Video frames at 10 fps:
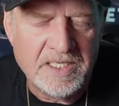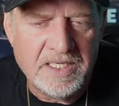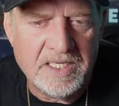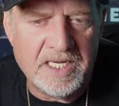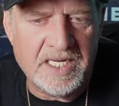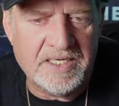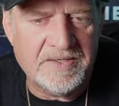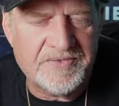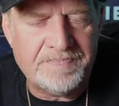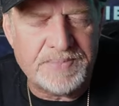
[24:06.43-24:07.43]
And
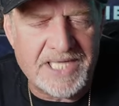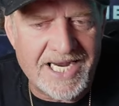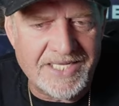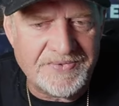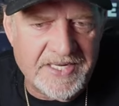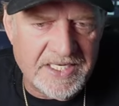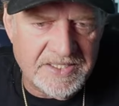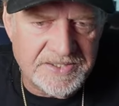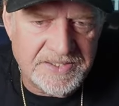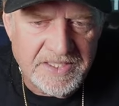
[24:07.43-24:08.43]
they plan
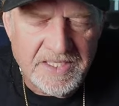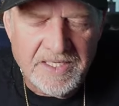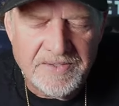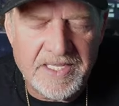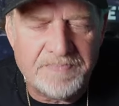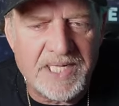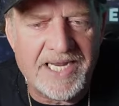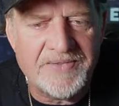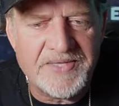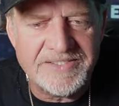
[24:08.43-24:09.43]
things. They plan
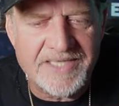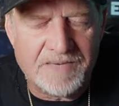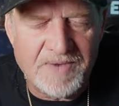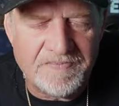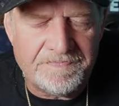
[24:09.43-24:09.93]
things like my